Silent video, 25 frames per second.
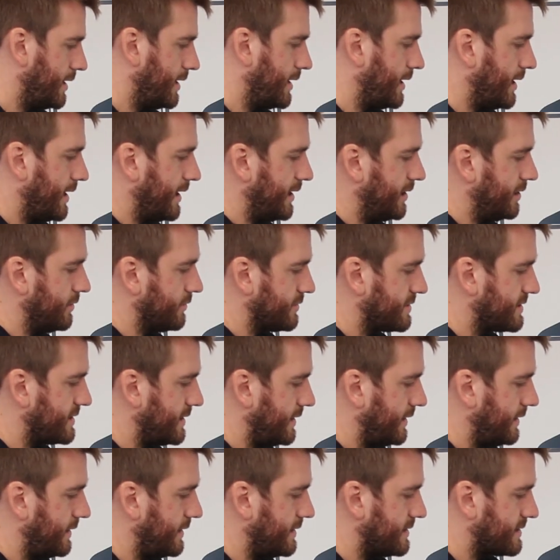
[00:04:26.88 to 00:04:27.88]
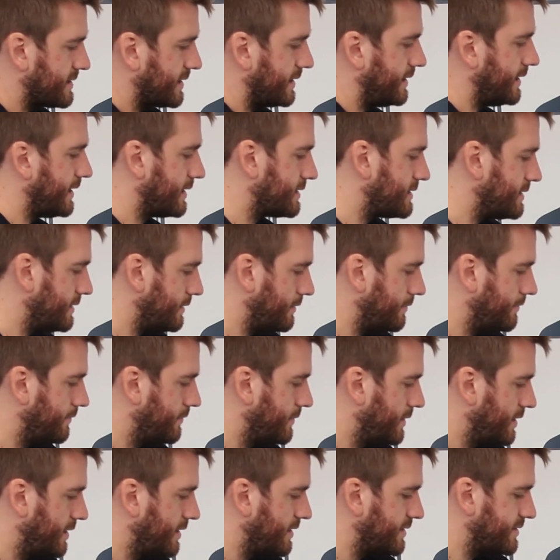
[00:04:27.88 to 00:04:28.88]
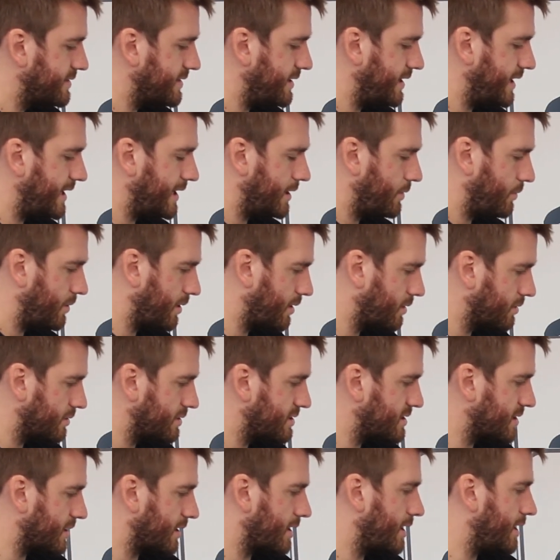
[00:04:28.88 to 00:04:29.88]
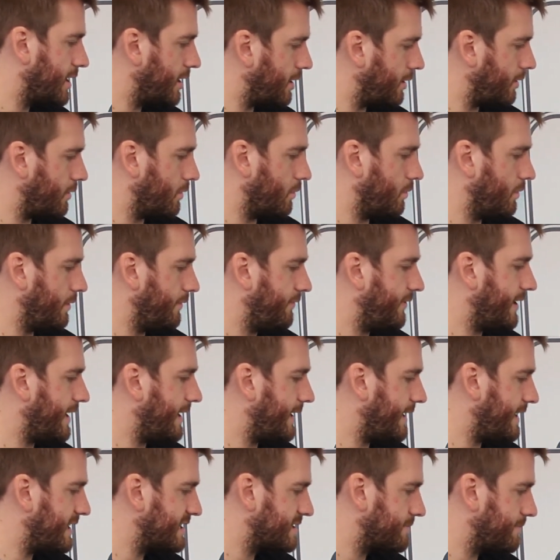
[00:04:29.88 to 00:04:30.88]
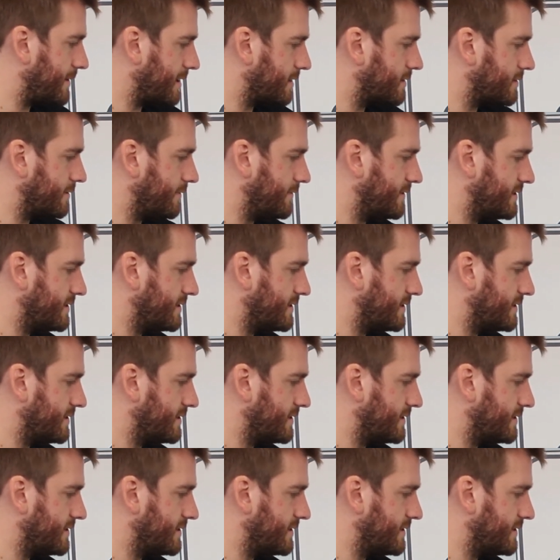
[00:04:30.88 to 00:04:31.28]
and you'll see it's connected. So now we're good to go with that aspect of the